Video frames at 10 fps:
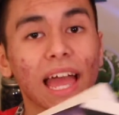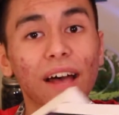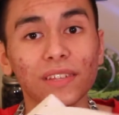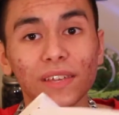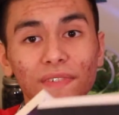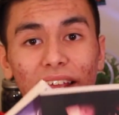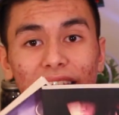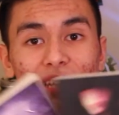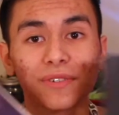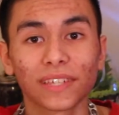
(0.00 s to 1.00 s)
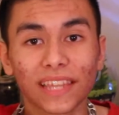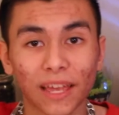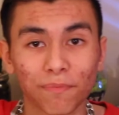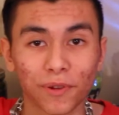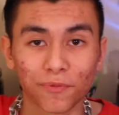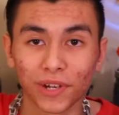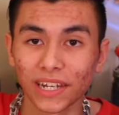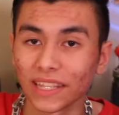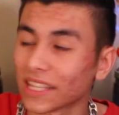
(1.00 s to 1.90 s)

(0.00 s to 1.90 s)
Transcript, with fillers: House of Night series that I've been reading.